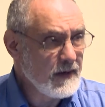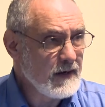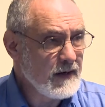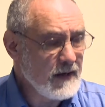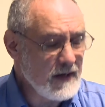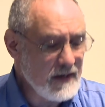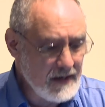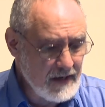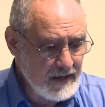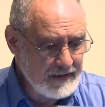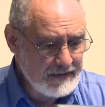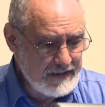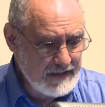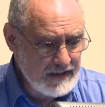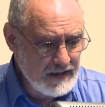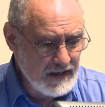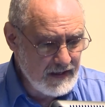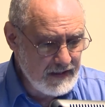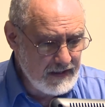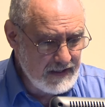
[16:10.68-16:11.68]
In
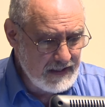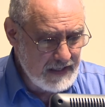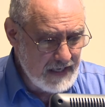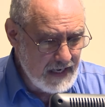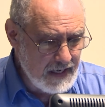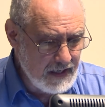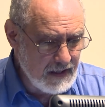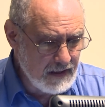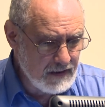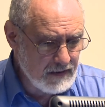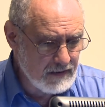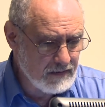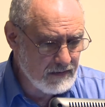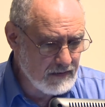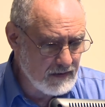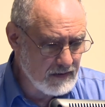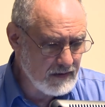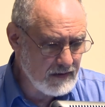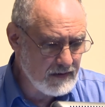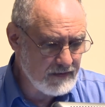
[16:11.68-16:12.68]
1998,
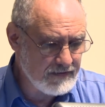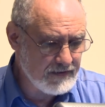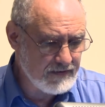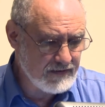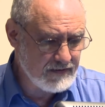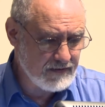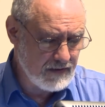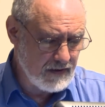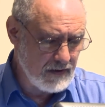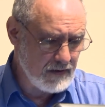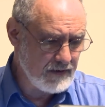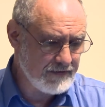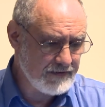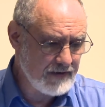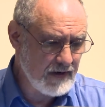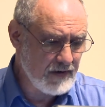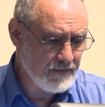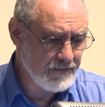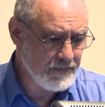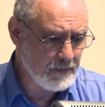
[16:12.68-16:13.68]
the
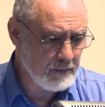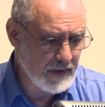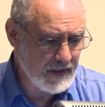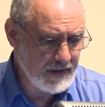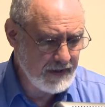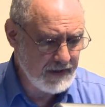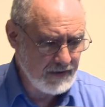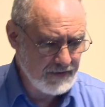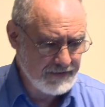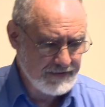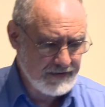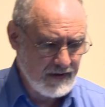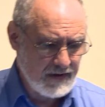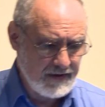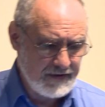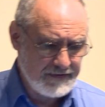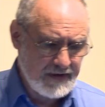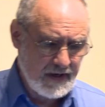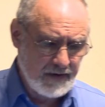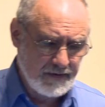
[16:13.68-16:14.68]
Center for Millennial
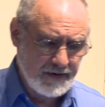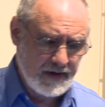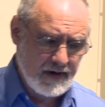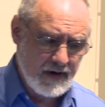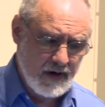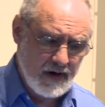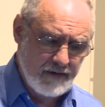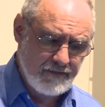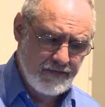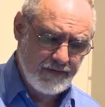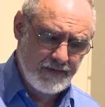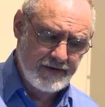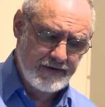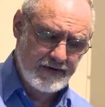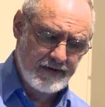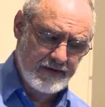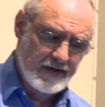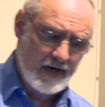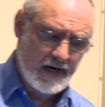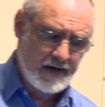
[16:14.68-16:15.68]
Studies held a
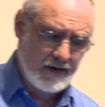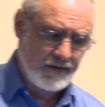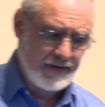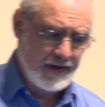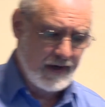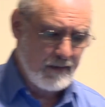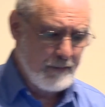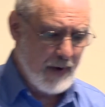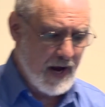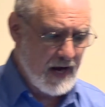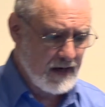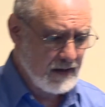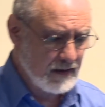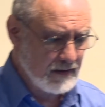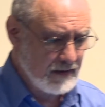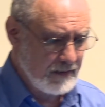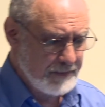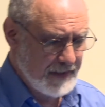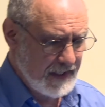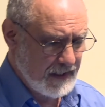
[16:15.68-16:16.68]
conference entitled The
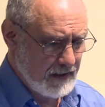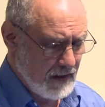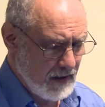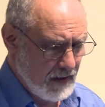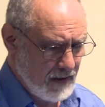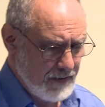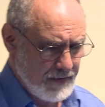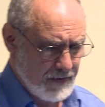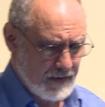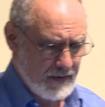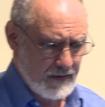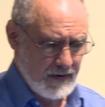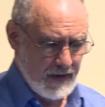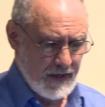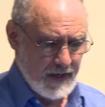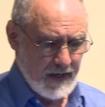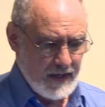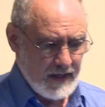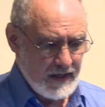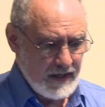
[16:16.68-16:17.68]
Apocalyptic Other.
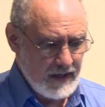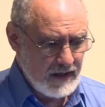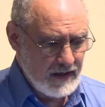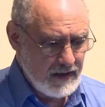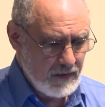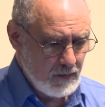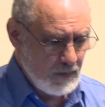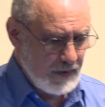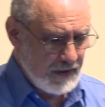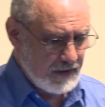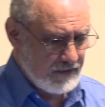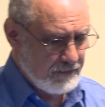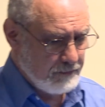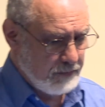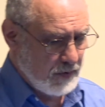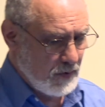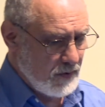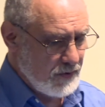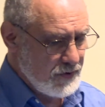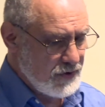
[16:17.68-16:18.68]
In it, we
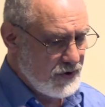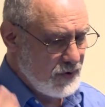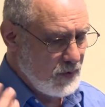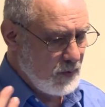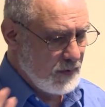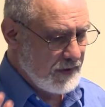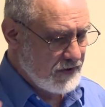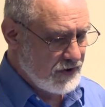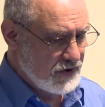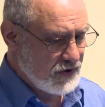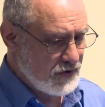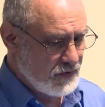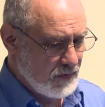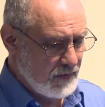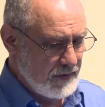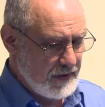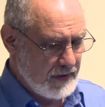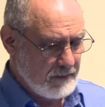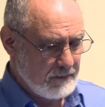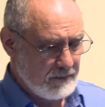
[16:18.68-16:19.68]
explored two
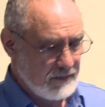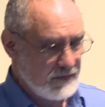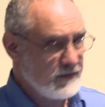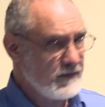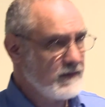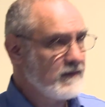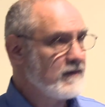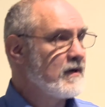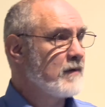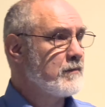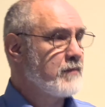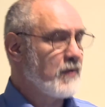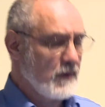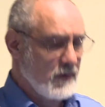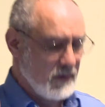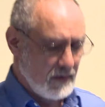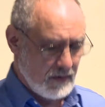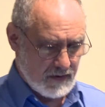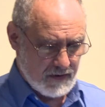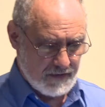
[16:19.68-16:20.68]
extremes,
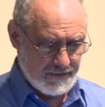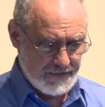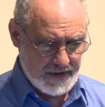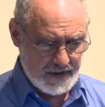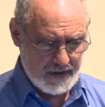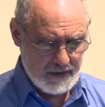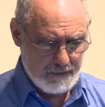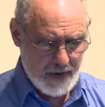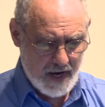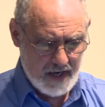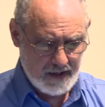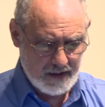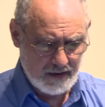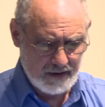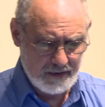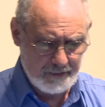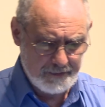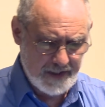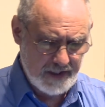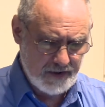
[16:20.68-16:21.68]
typical of the
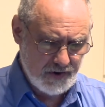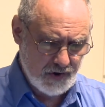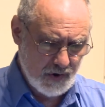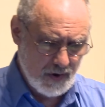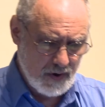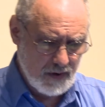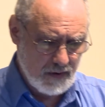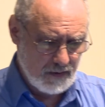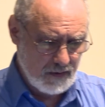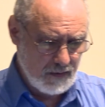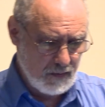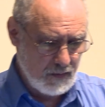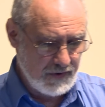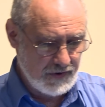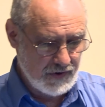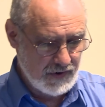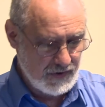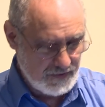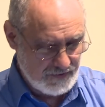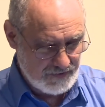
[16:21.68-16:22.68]
apocalyptic genre,
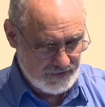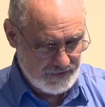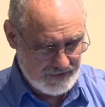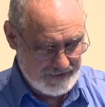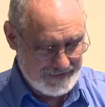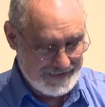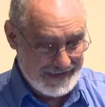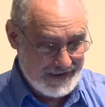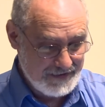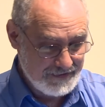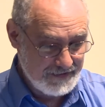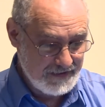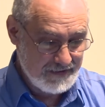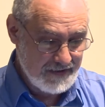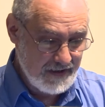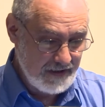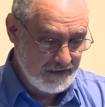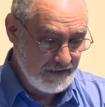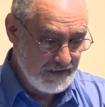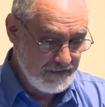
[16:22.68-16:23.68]
which has a
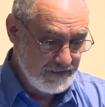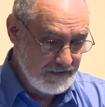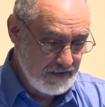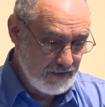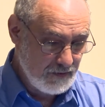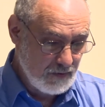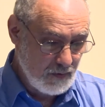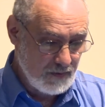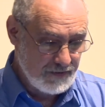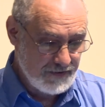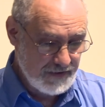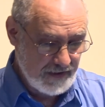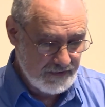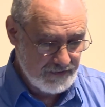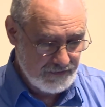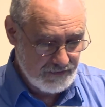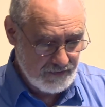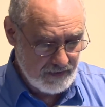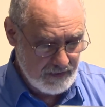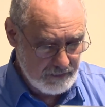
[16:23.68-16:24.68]
tendency towards
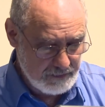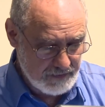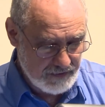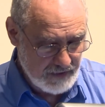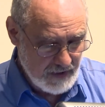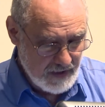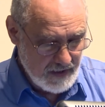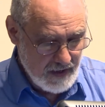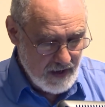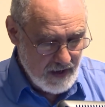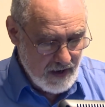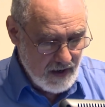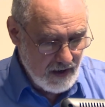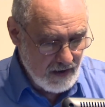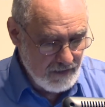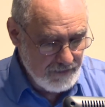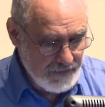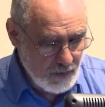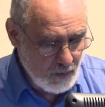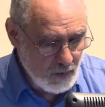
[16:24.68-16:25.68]
extremes,
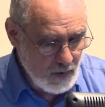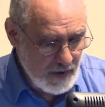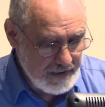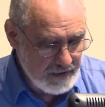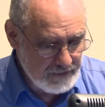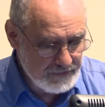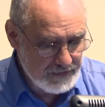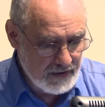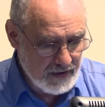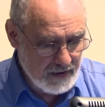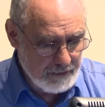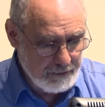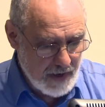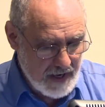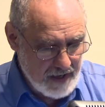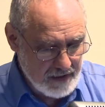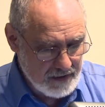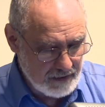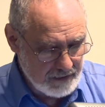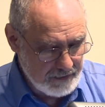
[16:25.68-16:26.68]
of the ways that
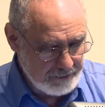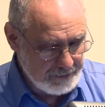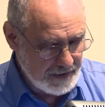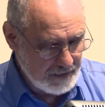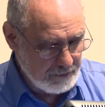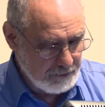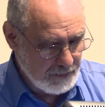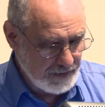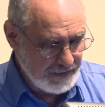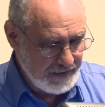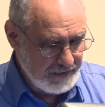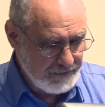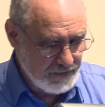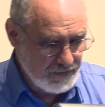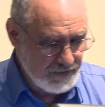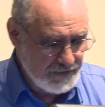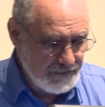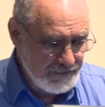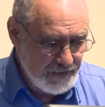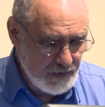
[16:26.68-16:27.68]
apocalyptic
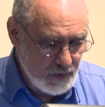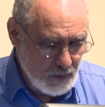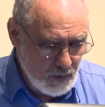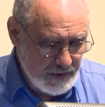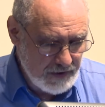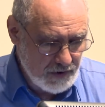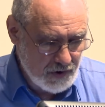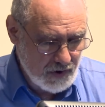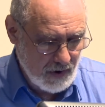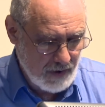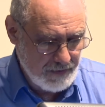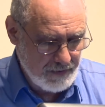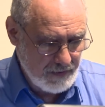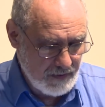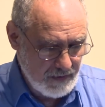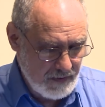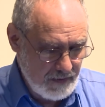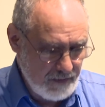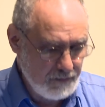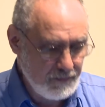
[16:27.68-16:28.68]
believers view each
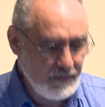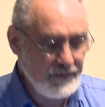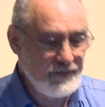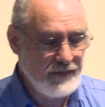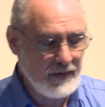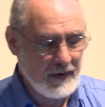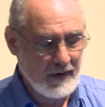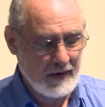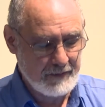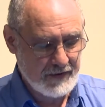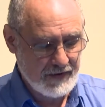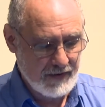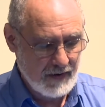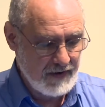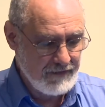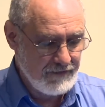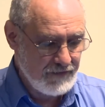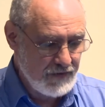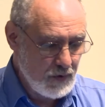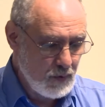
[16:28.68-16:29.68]
other.
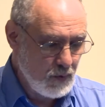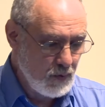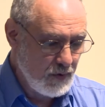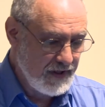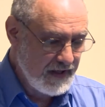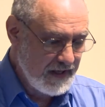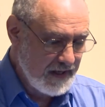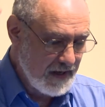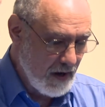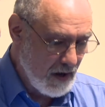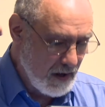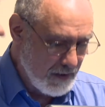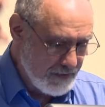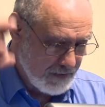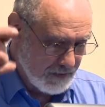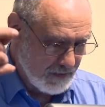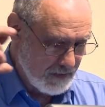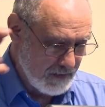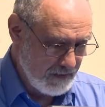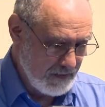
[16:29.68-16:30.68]
View the
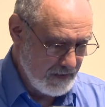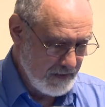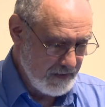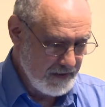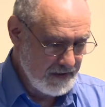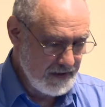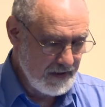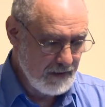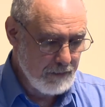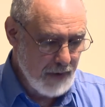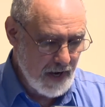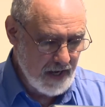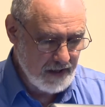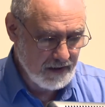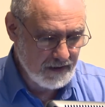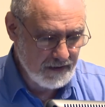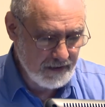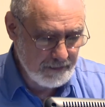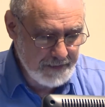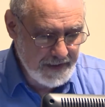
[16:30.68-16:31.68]
other, the
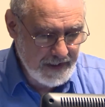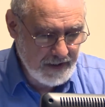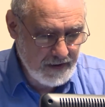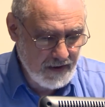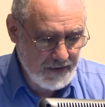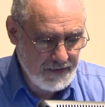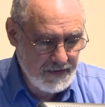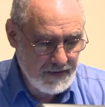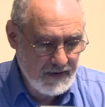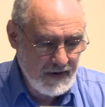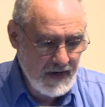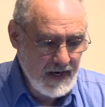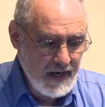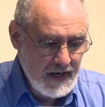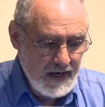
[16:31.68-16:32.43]
apocalyptic other.